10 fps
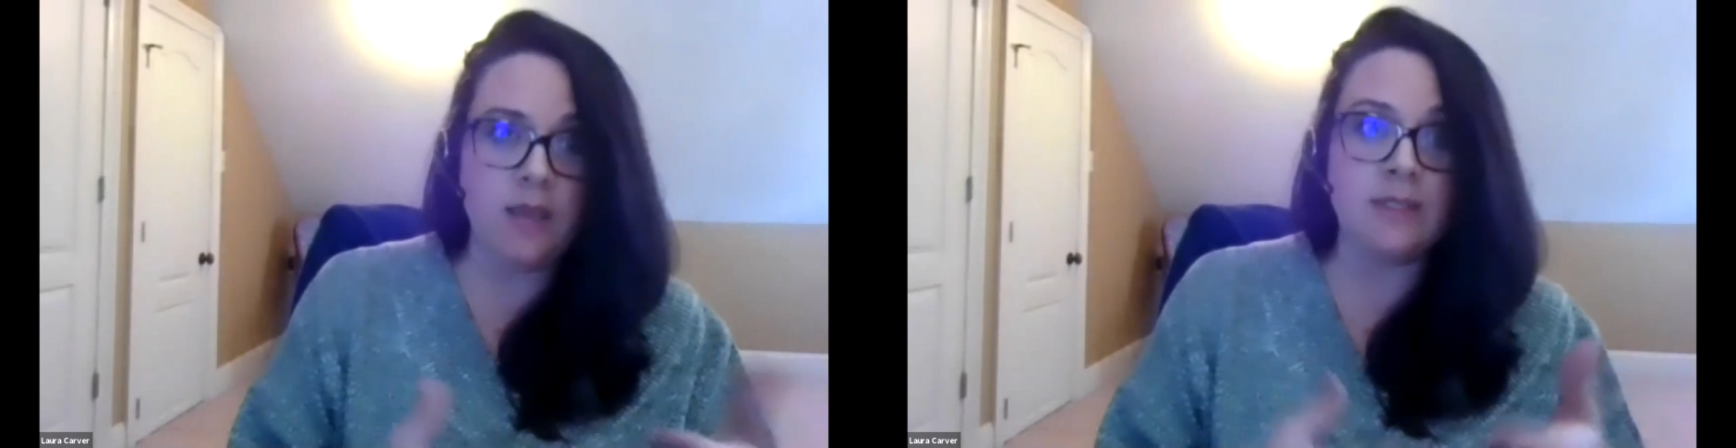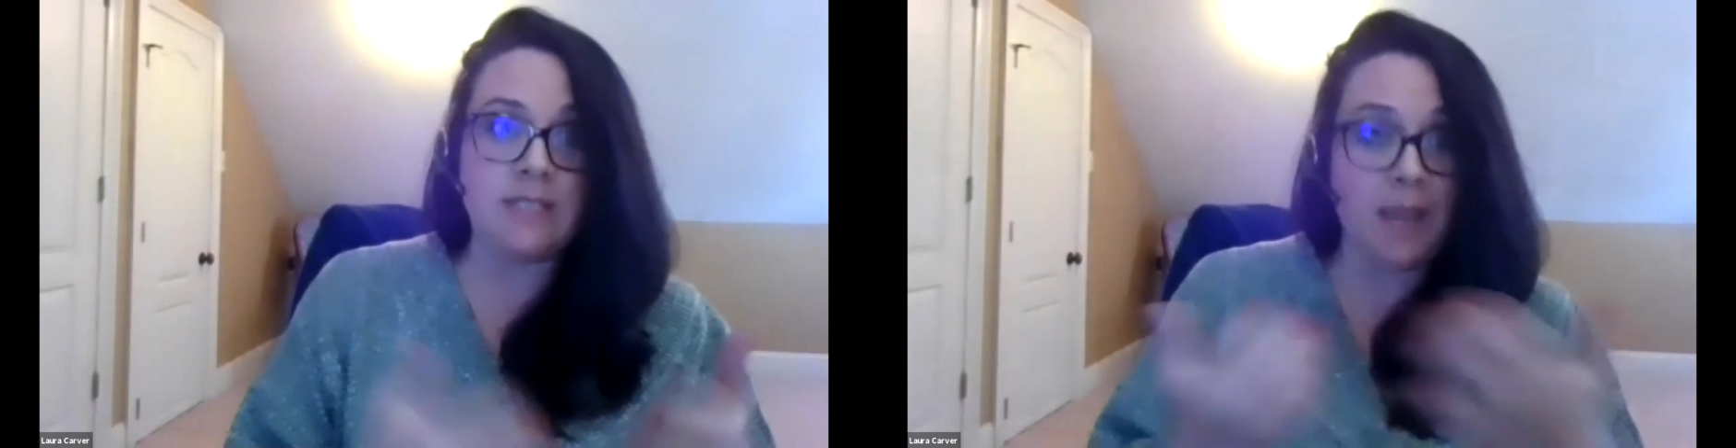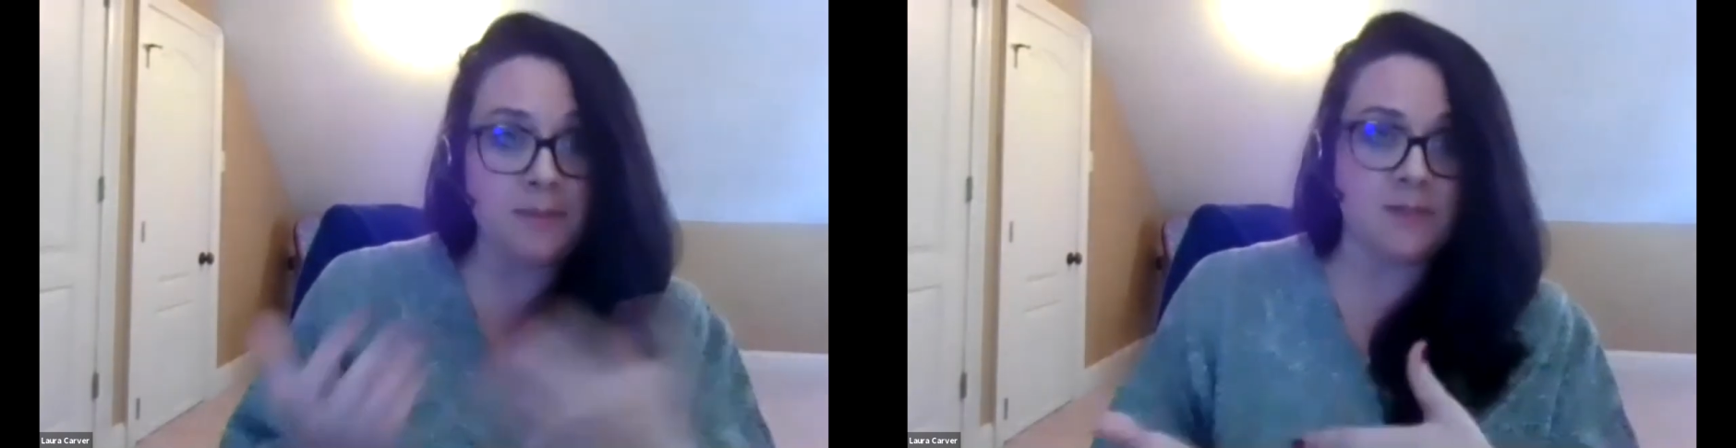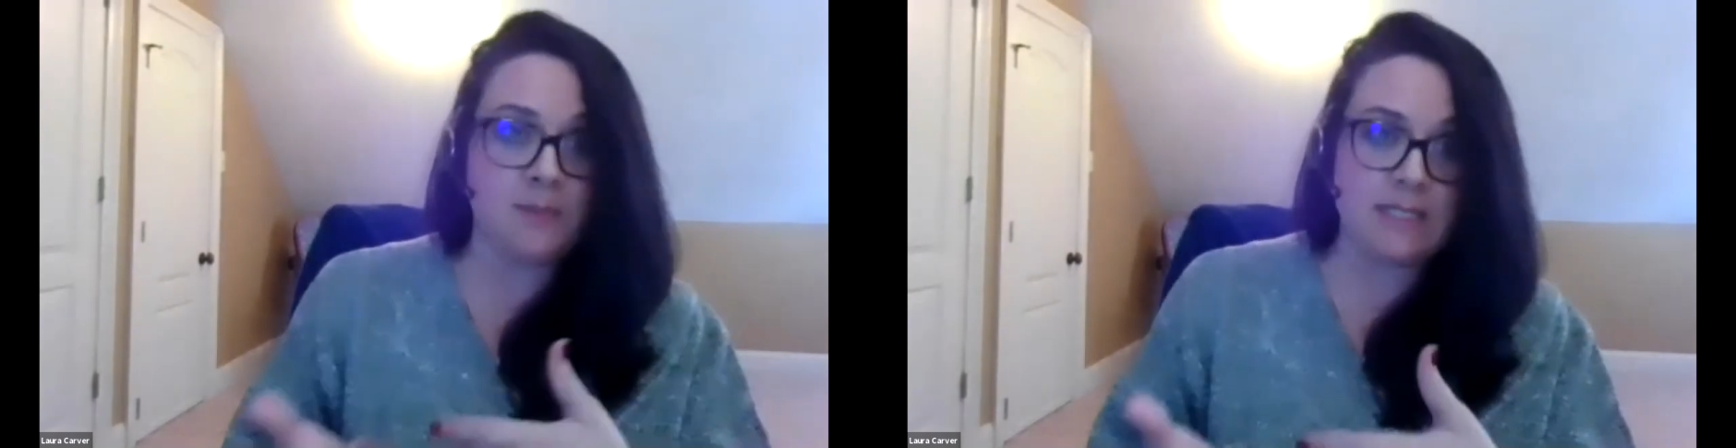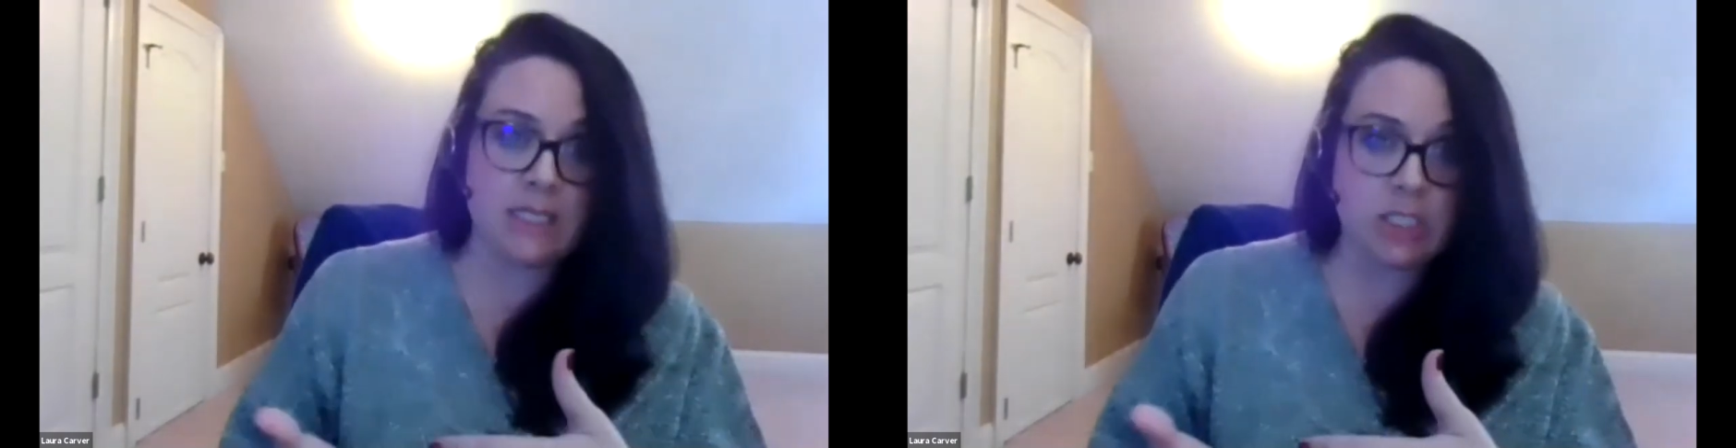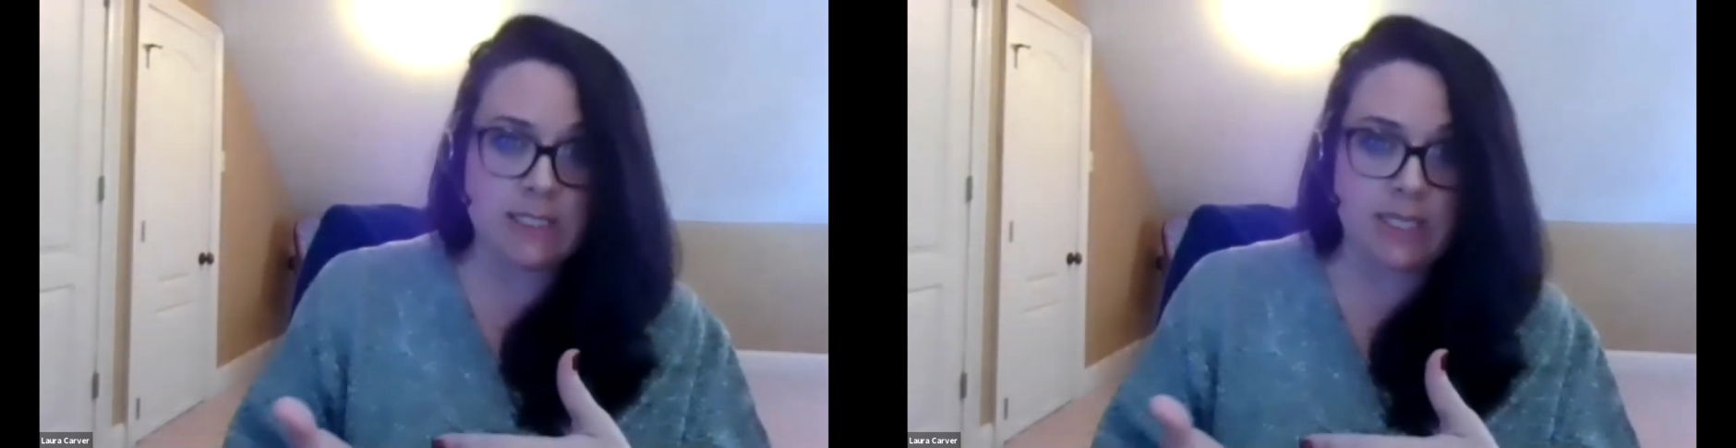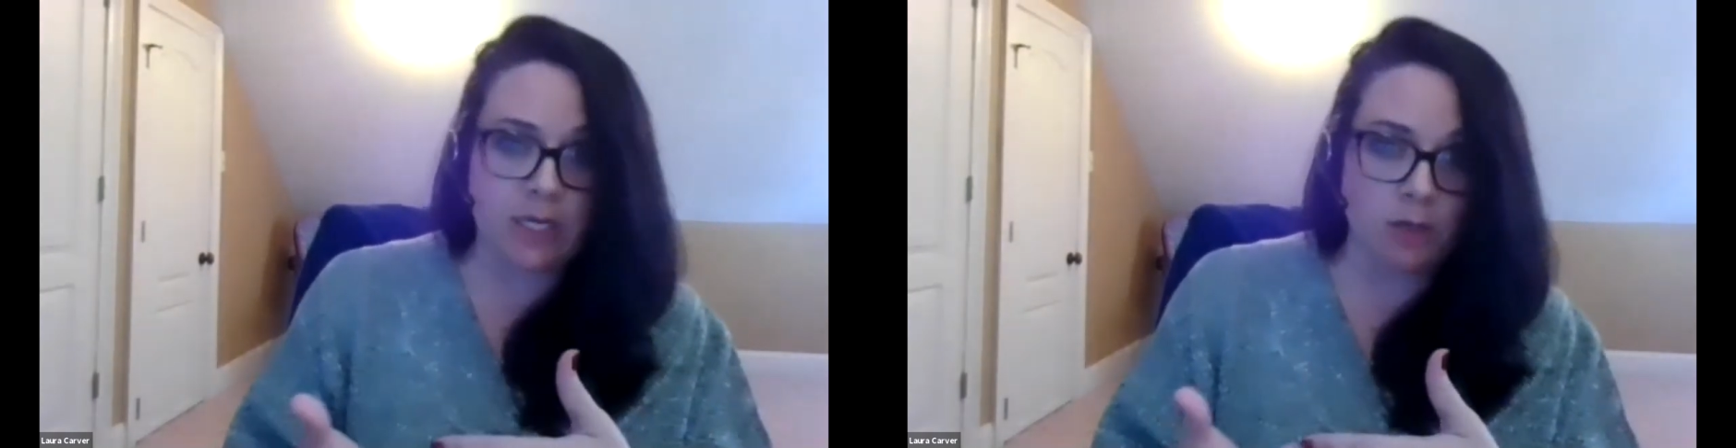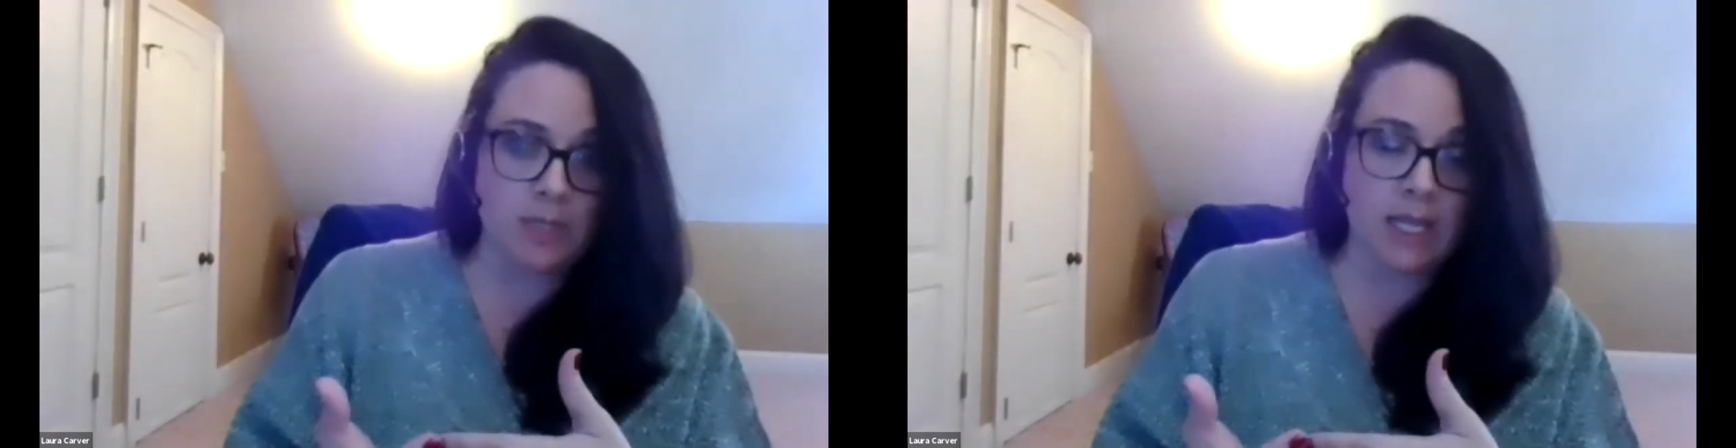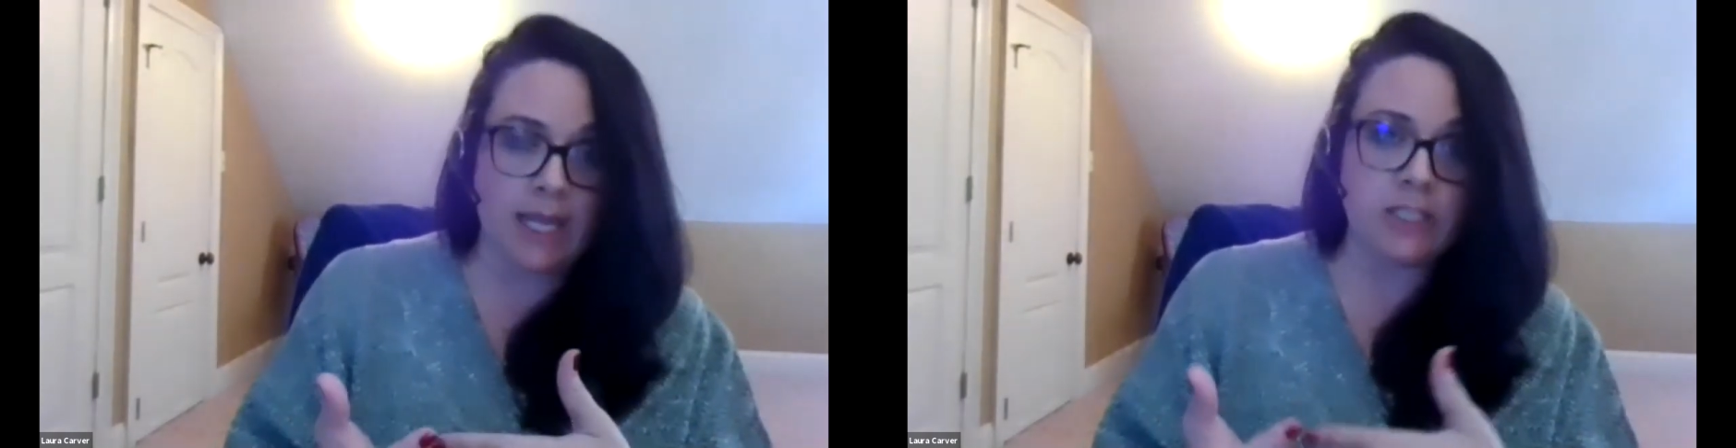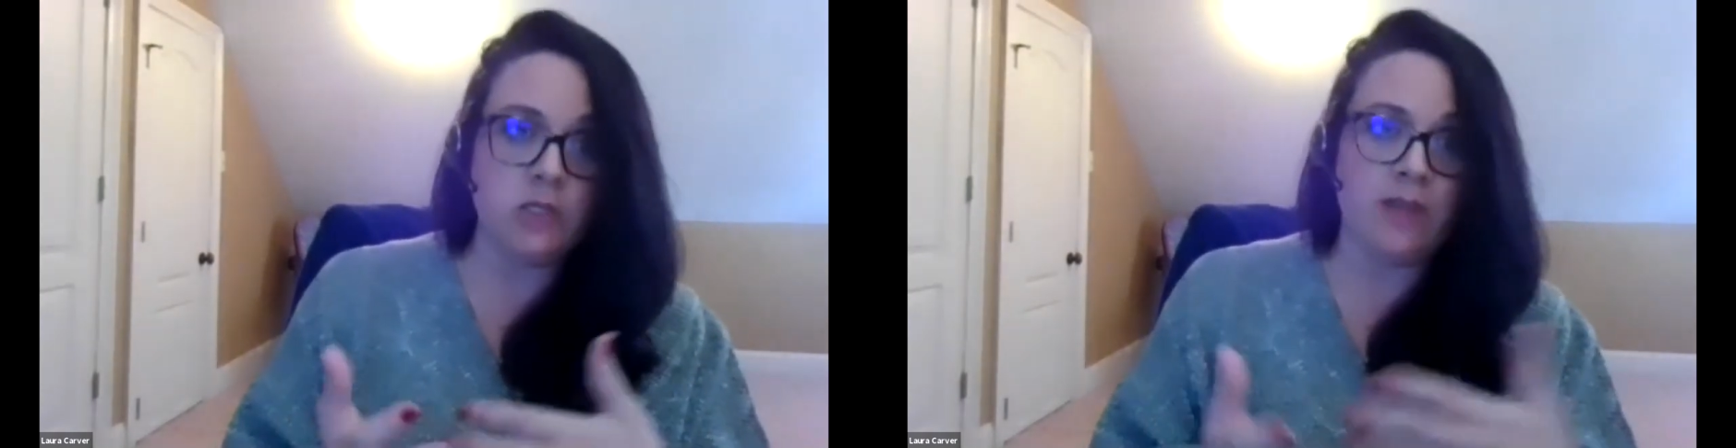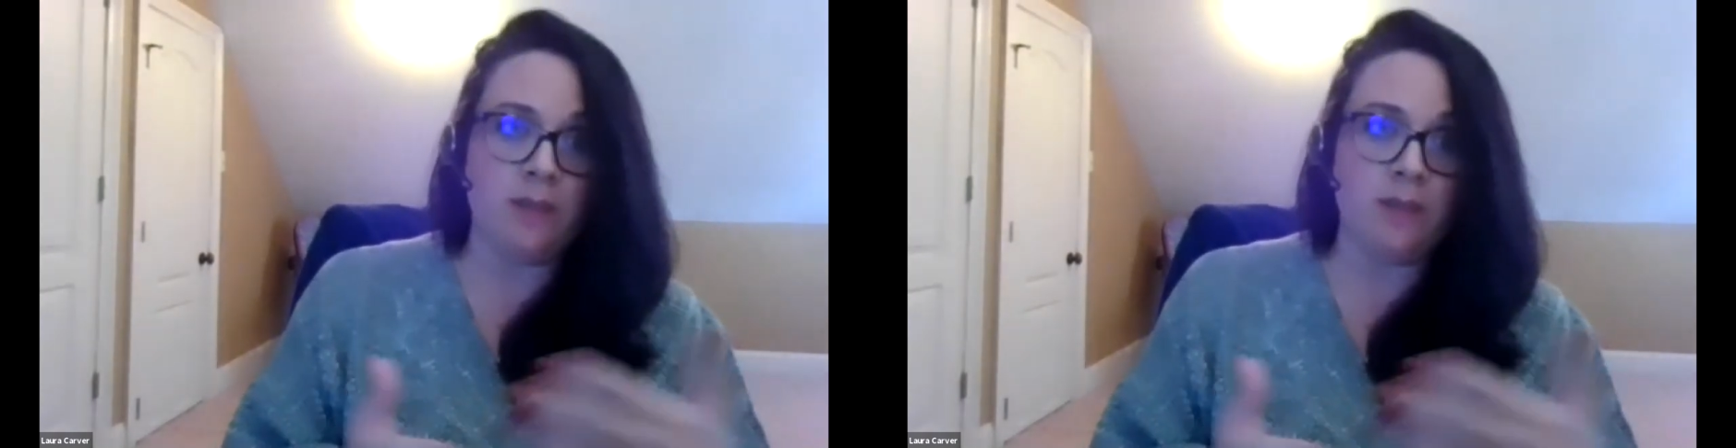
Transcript: the types of positions that you're applying to.